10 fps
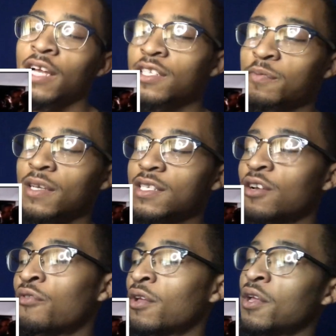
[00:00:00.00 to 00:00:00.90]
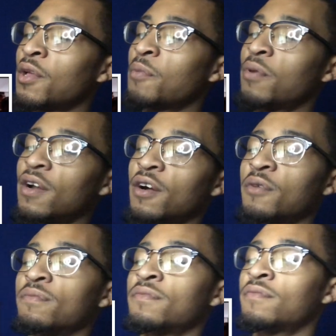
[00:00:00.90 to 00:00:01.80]
not just myself. But um,
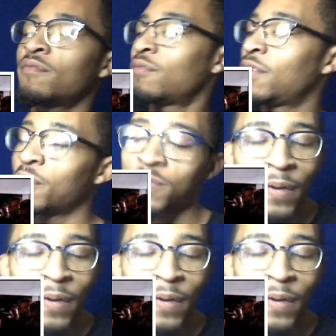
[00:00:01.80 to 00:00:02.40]
we was